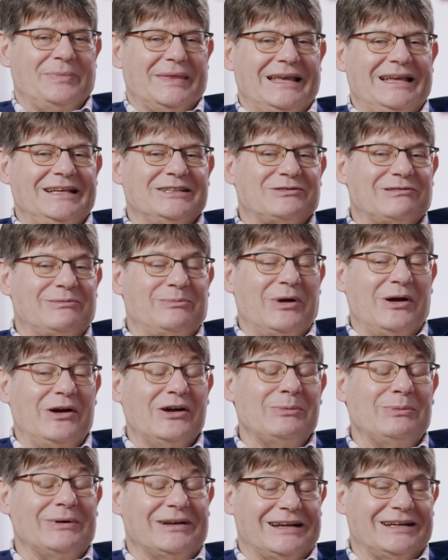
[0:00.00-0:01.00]
It's
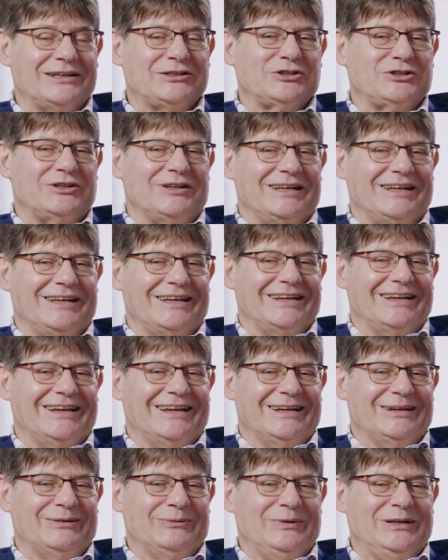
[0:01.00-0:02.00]
remarkable, actually.
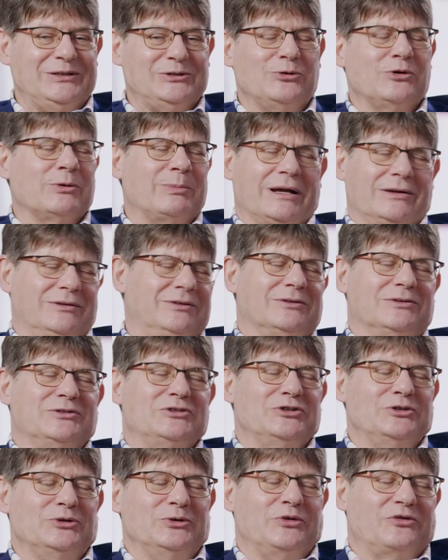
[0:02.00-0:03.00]
We talk about
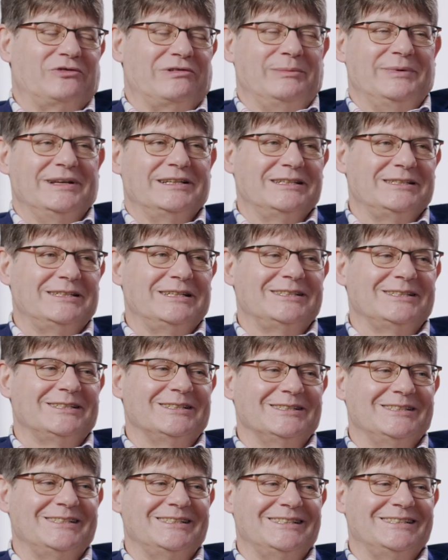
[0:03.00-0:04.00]
2-3 meter
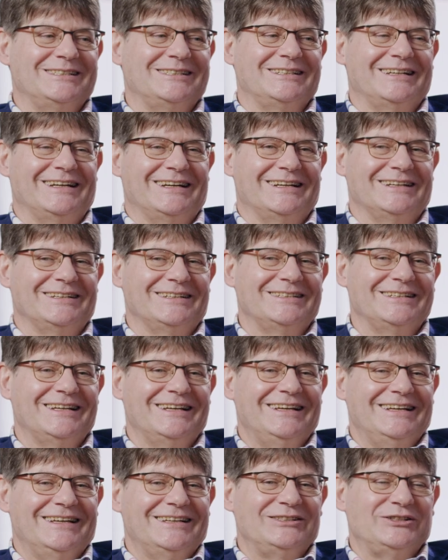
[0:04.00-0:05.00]
distances, and
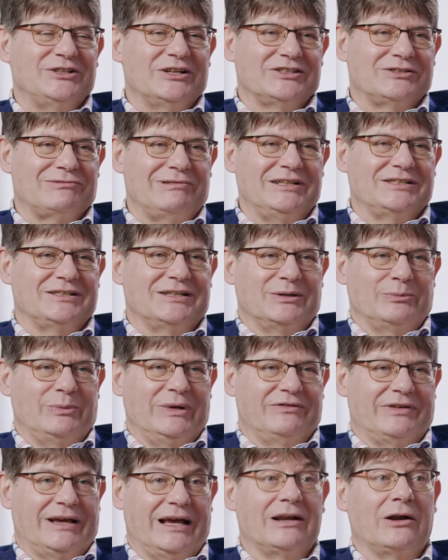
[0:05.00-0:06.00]
just recently
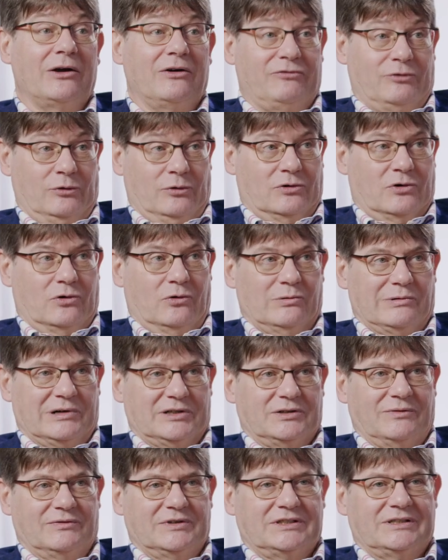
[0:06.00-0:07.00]
we've had our full
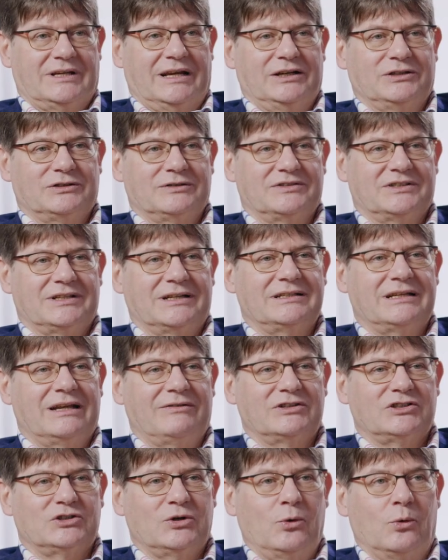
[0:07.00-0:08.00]
chorus on the stage of St
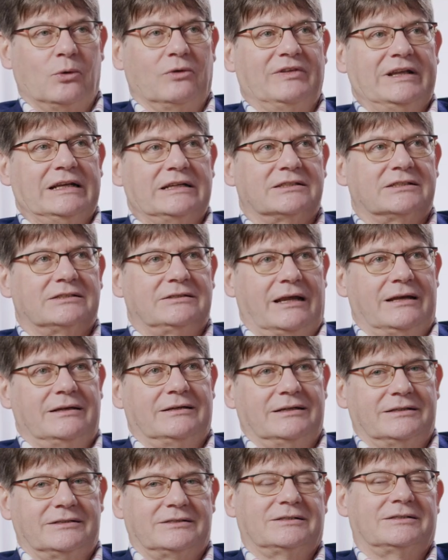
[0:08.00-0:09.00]
David's Hall, the
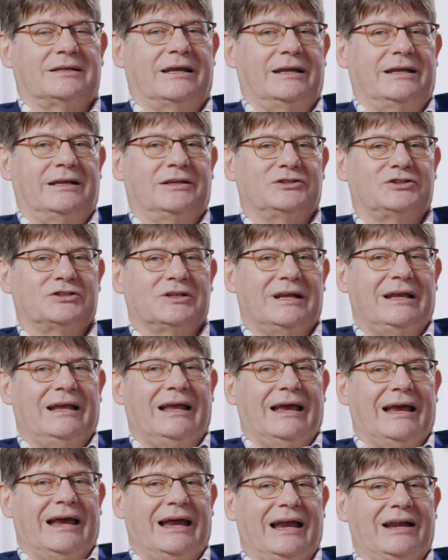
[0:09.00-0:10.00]
extended stage,
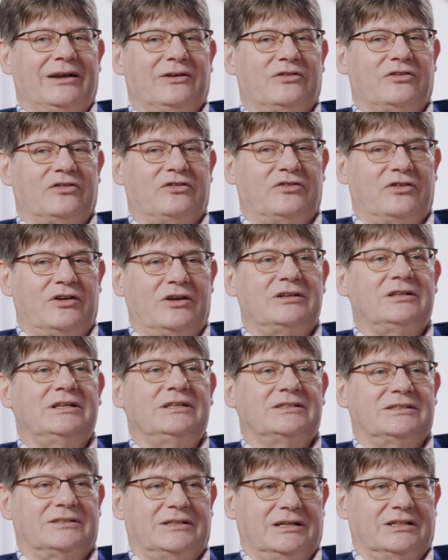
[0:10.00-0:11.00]
and
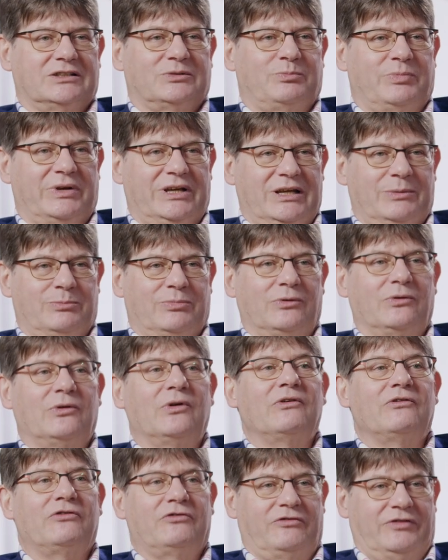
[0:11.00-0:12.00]
36
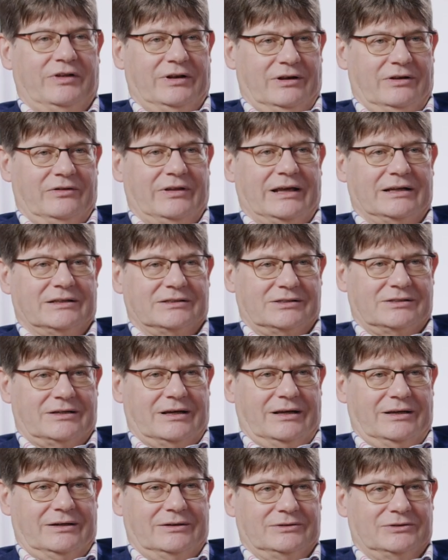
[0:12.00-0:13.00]
people fill that
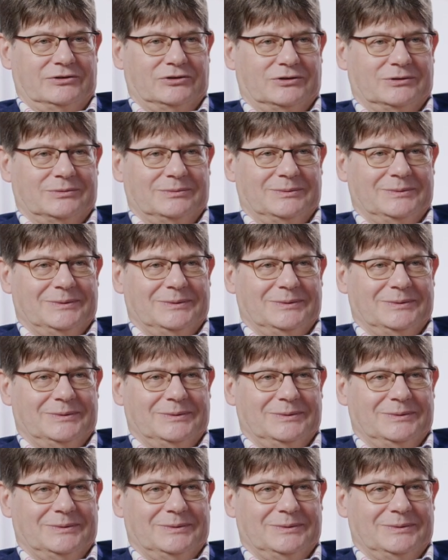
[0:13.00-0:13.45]
stage,